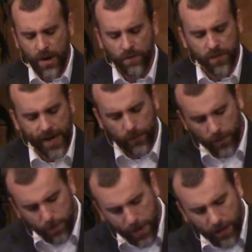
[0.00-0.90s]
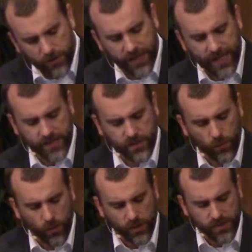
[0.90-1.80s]
for they had rebelled against the
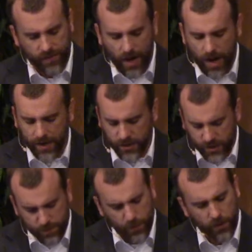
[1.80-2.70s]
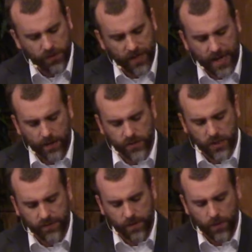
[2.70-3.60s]
words of God and spurned the
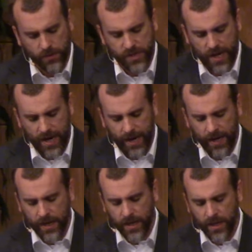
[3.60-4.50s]
counsel of the Most High.